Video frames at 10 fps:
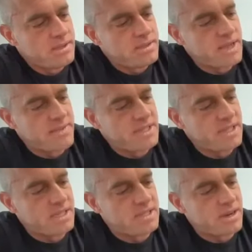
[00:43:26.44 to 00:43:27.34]

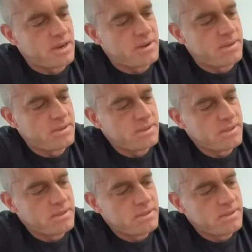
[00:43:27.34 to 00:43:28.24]
760
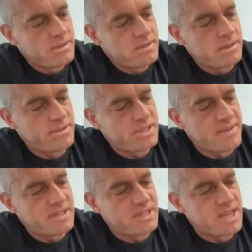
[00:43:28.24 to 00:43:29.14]

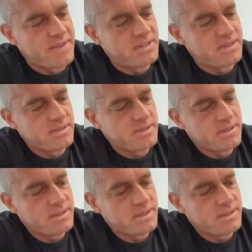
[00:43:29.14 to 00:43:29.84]
277